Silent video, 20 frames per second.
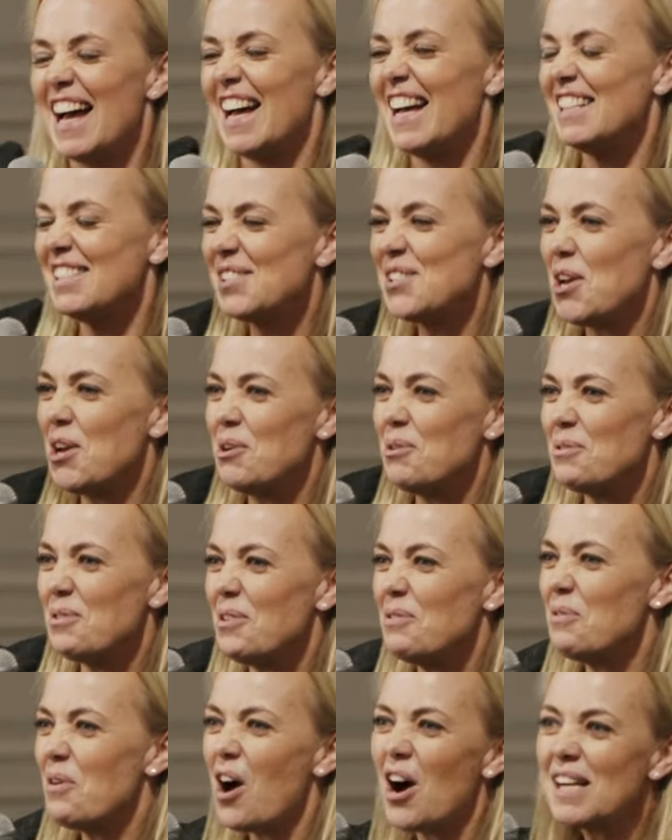So
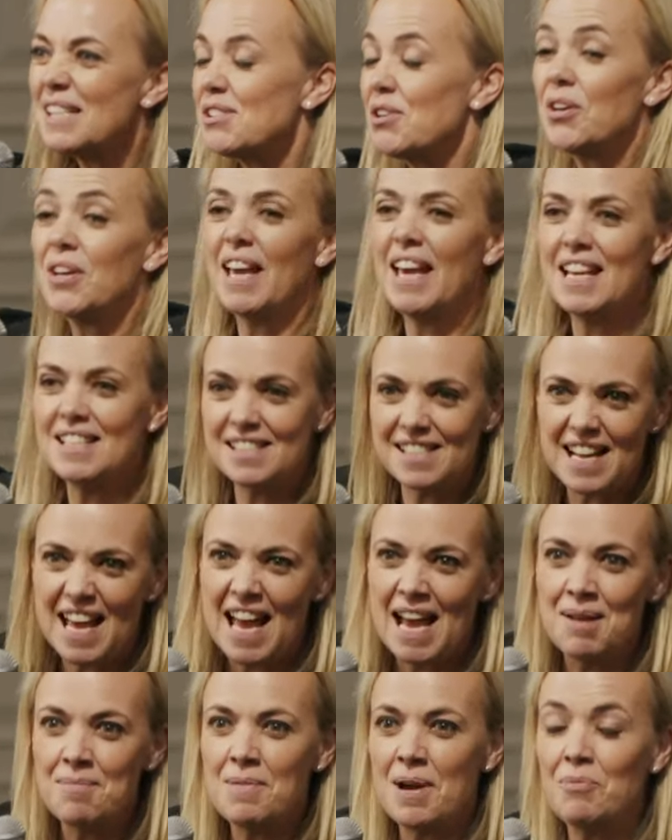I took his
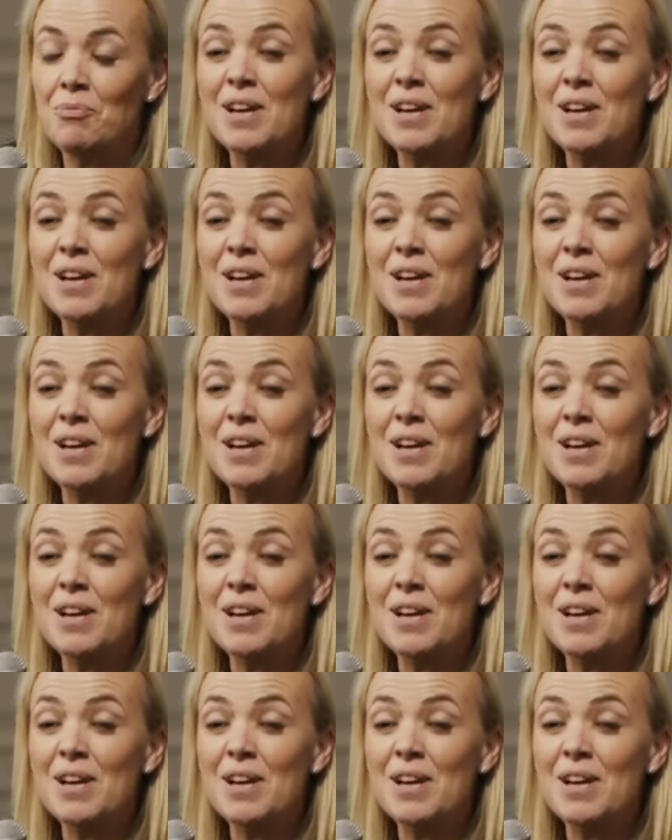name, and